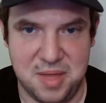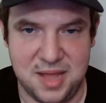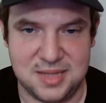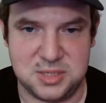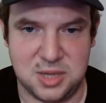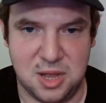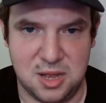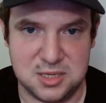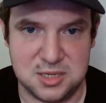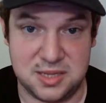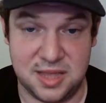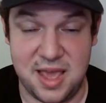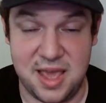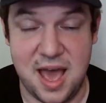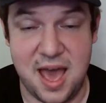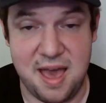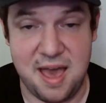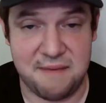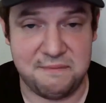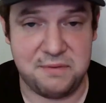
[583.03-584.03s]
that's awesome.
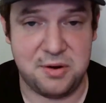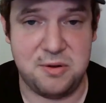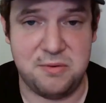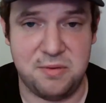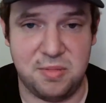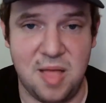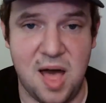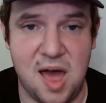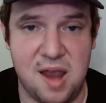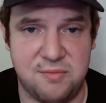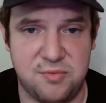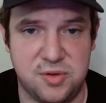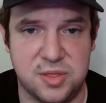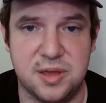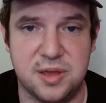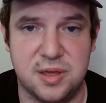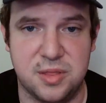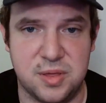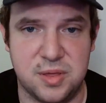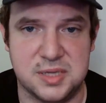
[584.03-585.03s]
I've heard a lot of
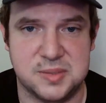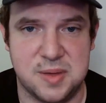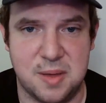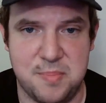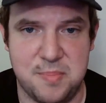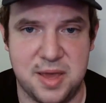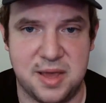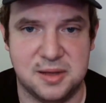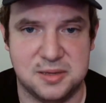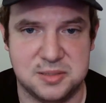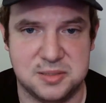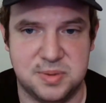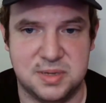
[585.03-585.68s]
really good things about Pecos